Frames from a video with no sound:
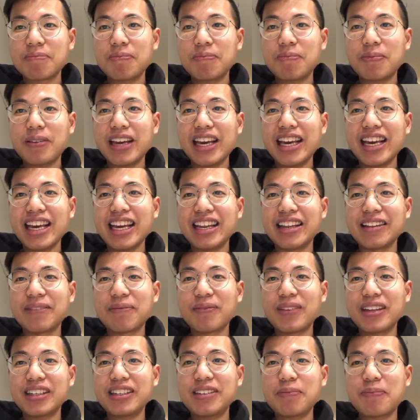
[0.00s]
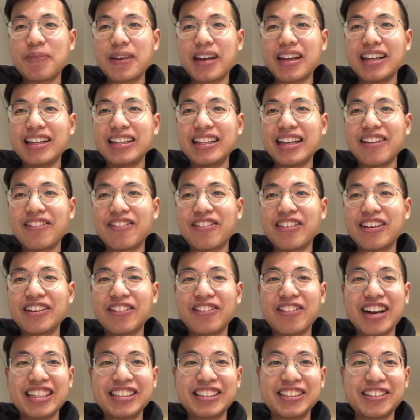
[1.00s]
Pete, much better than the
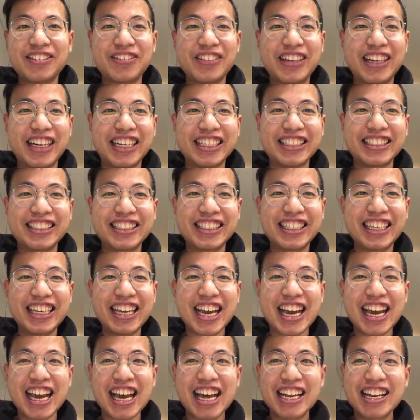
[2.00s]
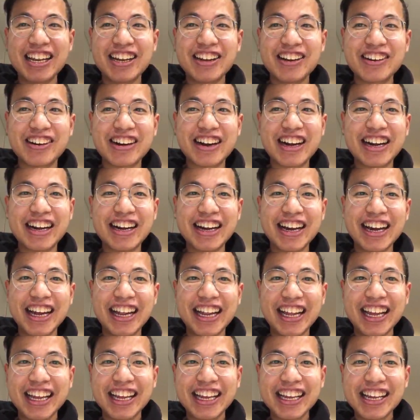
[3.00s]
rest of us. Yeah, I know,
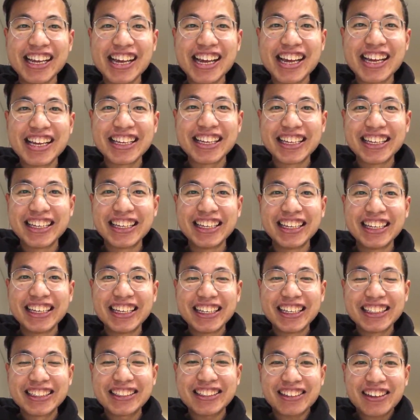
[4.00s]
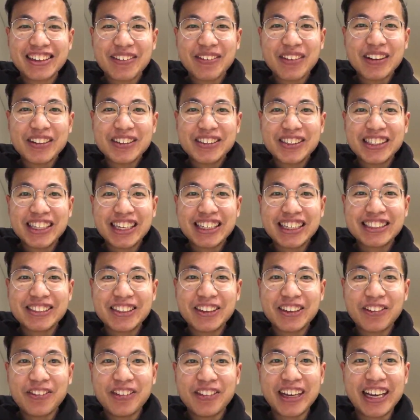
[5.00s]
right? Talk about today's
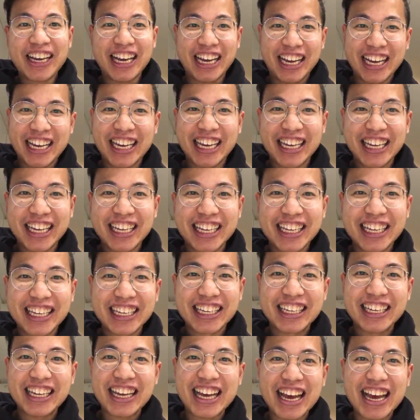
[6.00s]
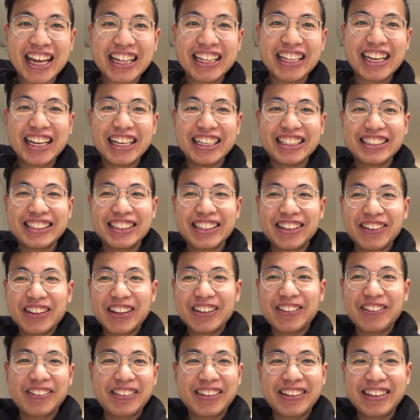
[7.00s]
topic. Yeah, that is
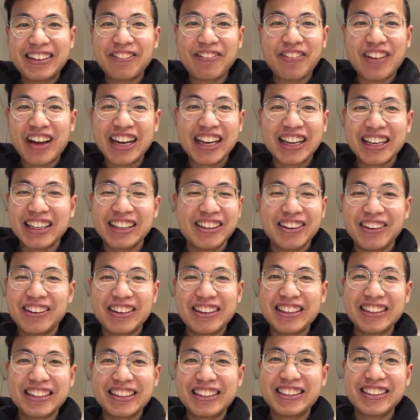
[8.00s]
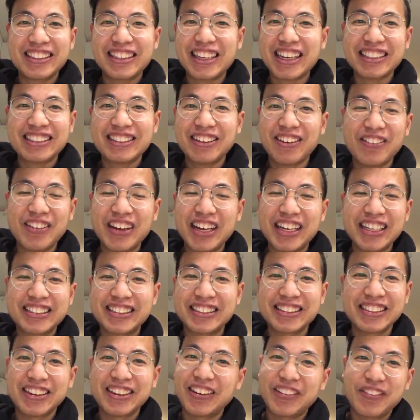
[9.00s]
not fine. Not today's topic
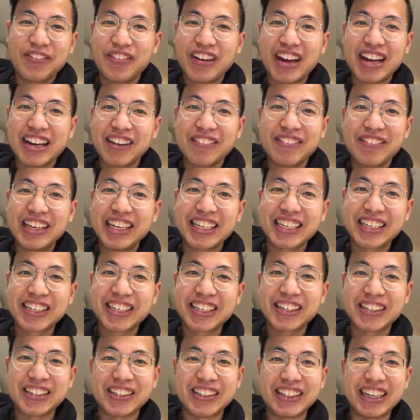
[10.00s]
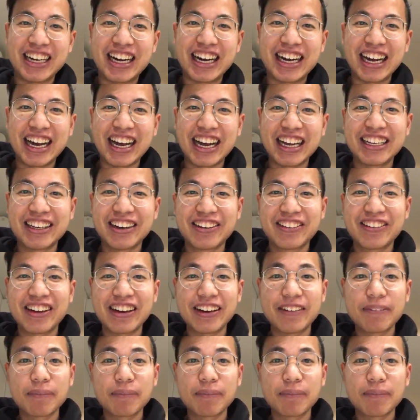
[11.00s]
is not finding me a girl. I do.